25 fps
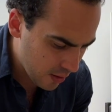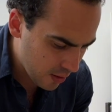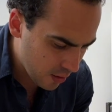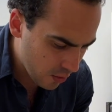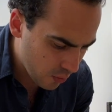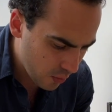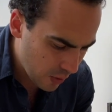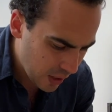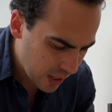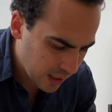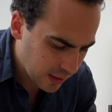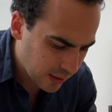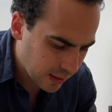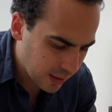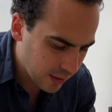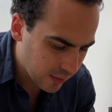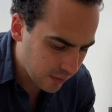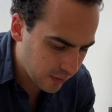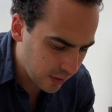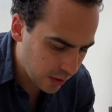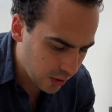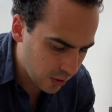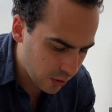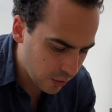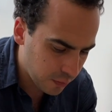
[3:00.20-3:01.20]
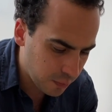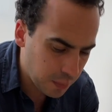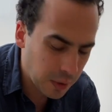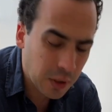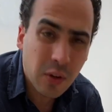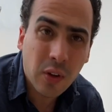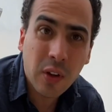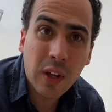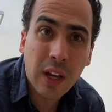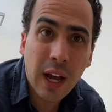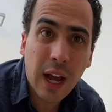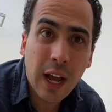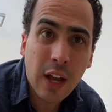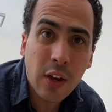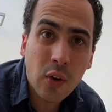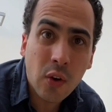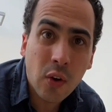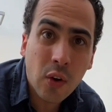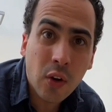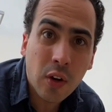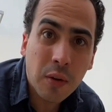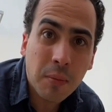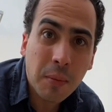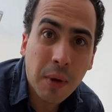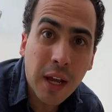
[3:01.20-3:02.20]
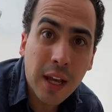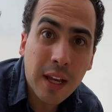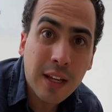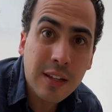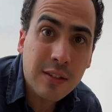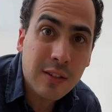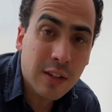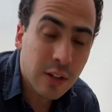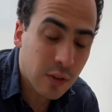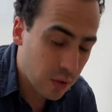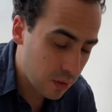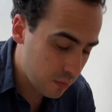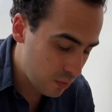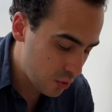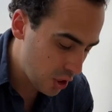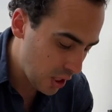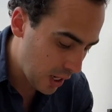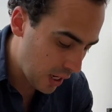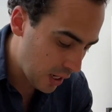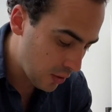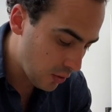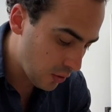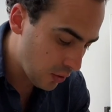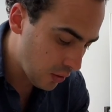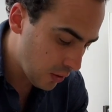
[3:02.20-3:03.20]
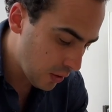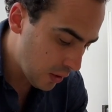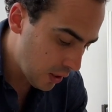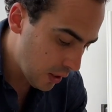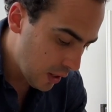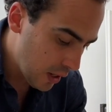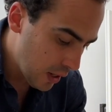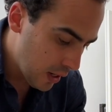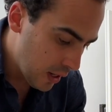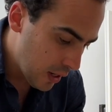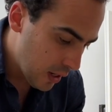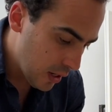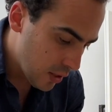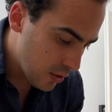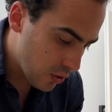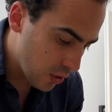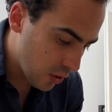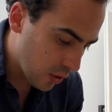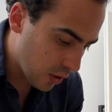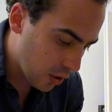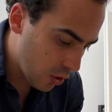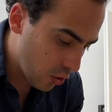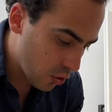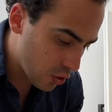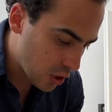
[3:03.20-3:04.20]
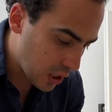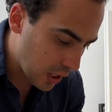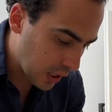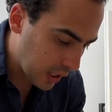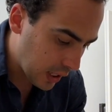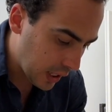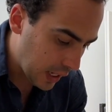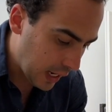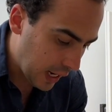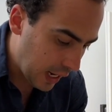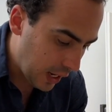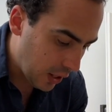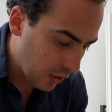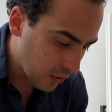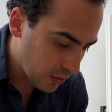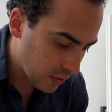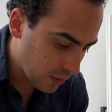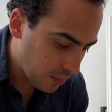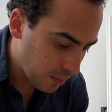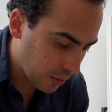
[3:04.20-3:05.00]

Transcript: already did a video of pico de gallo on my Instagram channel, so you can go check it out.